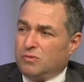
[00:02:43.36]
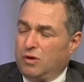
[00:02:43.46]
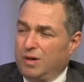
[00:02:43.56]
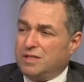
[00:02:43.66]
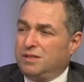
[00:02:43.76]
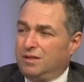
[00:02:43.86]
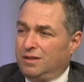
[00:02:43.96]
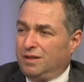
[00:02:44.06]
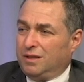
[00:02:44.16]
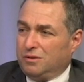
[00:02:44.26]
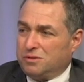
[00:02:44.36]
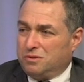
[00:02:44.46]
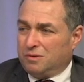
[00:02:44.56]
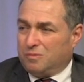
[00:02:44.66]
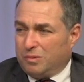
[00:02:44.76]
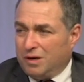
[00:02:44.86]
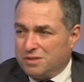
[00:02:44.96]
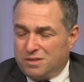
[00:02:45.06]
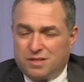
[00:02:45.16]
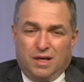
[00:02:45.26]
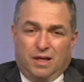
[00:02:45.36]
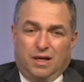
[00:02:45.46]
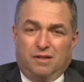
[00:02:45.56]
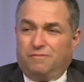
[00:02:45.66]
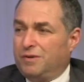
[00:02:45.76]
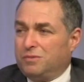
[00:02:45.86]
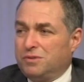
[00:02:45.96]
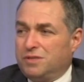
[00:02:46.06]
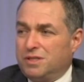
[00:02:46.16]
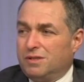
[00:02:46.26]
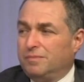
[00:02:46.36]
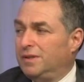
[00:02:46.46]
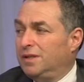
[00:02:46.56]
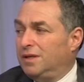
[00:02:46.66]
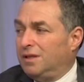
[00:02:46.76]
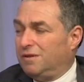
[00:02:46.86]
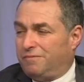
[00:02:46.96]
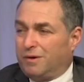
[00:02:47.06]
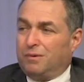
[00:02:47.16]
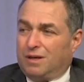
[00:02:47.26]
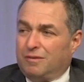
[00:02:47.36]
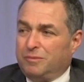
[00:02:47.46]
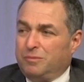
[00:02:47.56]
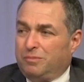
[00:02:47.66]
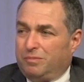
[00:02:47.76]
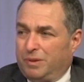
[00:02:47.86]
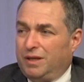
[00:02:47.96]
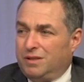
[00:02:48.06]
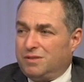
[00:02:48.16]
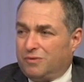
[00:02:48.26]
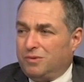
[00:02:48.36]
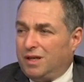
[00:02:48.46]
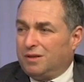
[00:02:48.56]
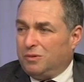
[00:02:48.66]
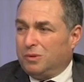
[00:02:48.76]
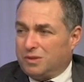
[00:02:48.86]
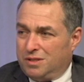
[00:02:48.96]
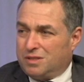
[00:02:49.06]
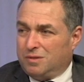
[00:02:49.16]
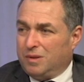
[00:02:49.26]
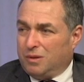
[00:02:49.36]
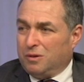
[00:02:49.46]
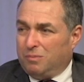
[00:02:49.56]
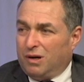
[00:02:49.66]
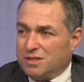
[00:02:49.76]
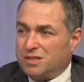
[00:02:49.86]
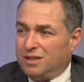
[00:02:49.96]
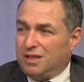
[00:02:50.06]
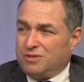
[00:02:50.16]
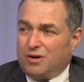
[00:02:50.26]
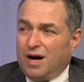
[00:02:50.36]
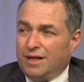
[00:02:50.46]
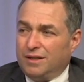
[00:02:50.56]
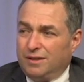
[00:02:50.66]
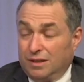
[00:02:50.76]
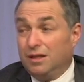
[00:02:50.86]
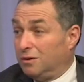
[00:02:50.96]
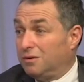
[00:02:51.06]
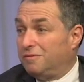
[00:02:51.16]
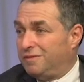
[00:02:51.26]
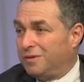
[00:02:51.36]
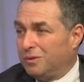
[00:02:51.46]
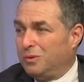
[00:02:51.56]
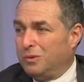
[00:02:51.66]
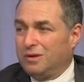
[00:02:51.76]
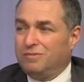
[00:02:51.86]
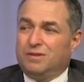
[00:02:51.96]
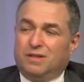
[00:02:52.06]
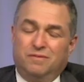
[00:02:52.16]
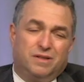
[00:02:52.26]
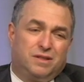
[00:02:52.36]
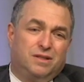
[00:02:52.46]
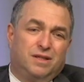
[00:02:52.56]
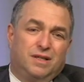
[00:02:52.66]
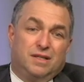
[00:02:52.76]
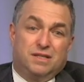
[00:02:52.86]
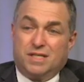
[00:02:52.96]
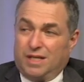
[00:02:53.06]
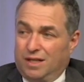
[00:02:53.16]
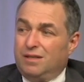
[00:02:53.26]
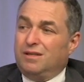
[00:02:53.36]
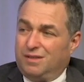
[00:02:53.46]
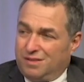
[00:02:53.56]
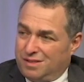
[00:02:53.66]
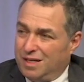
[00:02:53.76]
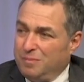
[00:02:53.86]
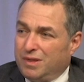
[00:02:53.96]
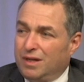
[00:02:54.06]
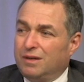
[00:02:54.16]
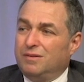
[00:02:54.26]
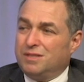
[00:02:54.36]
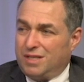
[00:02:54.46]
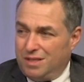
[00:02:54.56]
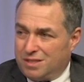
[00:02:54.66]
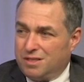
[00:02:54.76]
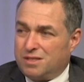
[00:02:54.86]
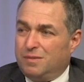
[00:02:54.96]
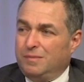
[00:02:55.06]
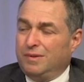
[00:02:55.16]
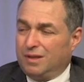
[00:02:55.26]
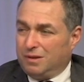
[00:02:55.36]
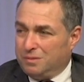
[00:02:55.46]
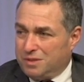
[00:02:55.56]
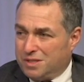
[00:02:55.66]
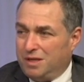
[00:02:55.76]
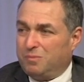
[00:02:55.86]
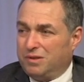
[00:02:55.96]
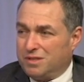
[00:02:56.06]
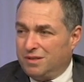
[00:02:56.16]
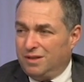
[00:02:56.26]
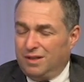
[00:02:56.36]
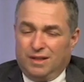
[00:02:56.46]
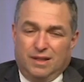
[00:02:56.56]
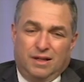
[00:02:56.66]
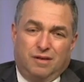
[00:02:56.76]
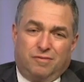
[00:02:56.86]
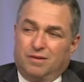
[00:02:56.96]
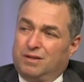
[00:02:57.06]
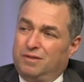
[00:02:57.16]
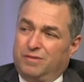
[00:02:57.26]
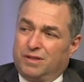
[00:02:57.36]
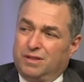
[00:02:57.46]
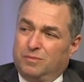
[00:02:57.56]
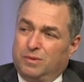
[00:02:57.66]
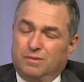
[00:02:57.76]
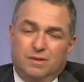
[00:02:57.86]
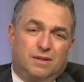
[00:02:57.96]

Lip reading: arrested and goes through the process in the federal system, the federal government pays for that court system. They go to Boston, they get tried, and then they go to a federal court if they're convicted. State, same thing. State system, they go to a state prison if they're convicted. Well,